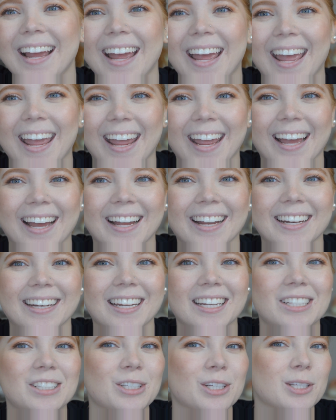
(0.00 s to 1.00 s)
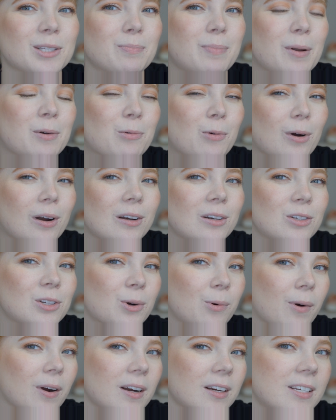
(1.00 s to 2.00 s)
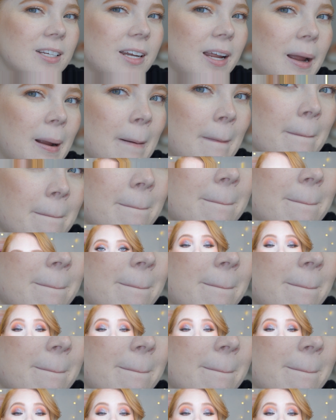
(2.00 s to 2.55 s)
and just been worn to work today.